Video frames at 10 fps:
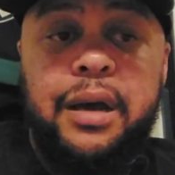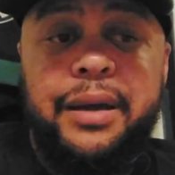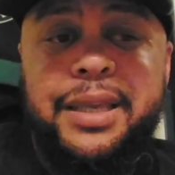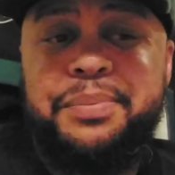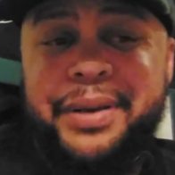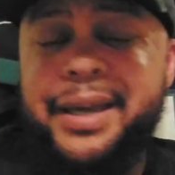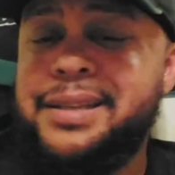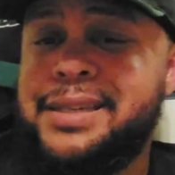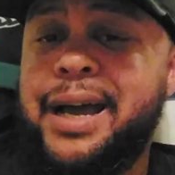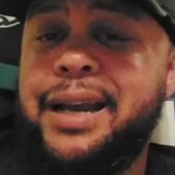He played
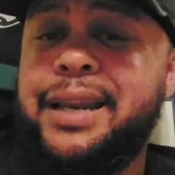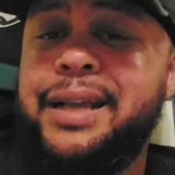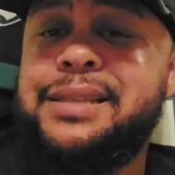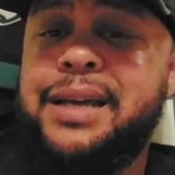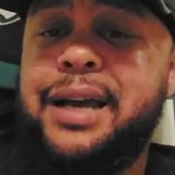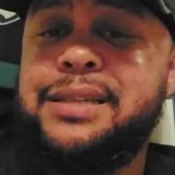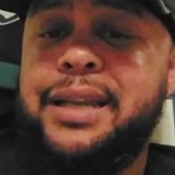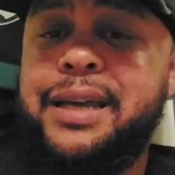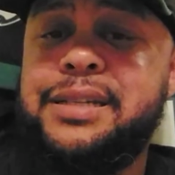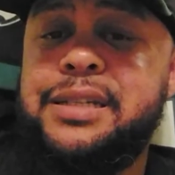solid at times
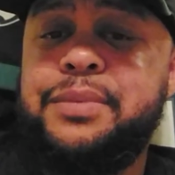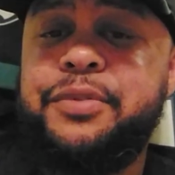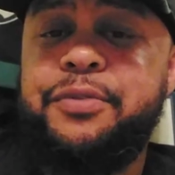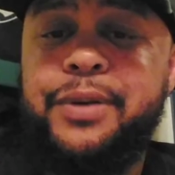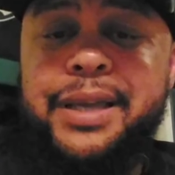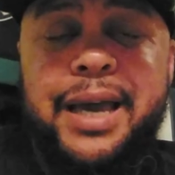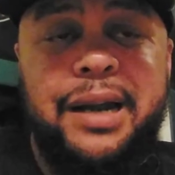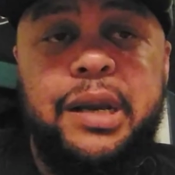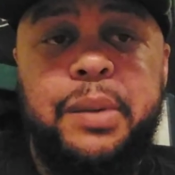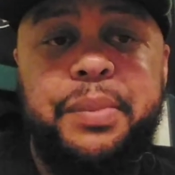last year before he got
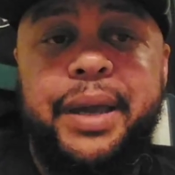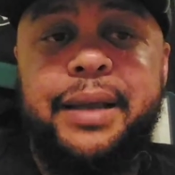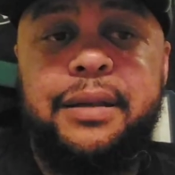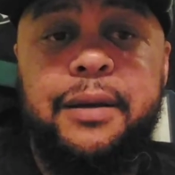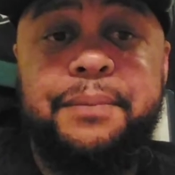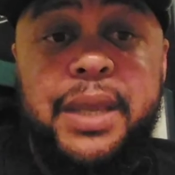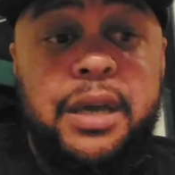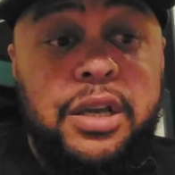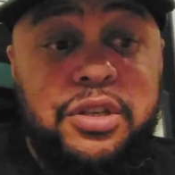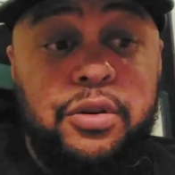a little banged up.
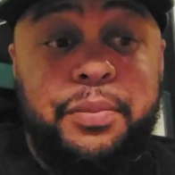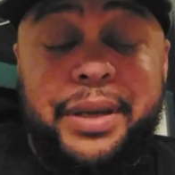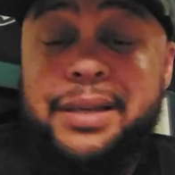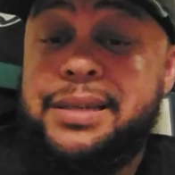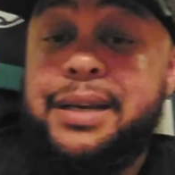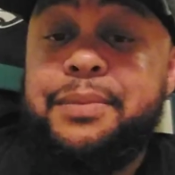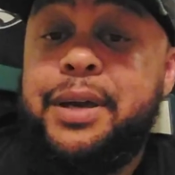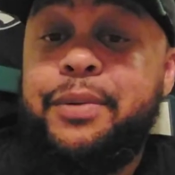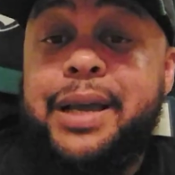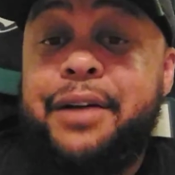So basically,
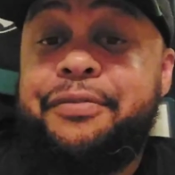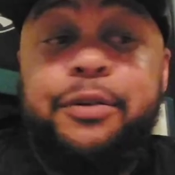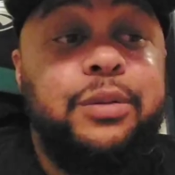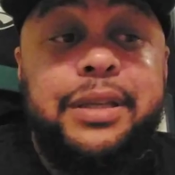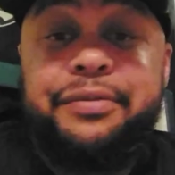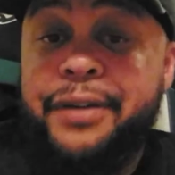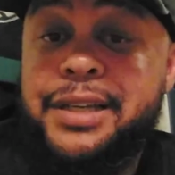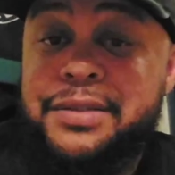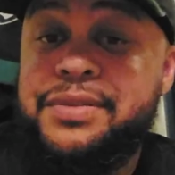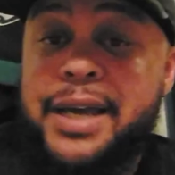man, we got 4 defensive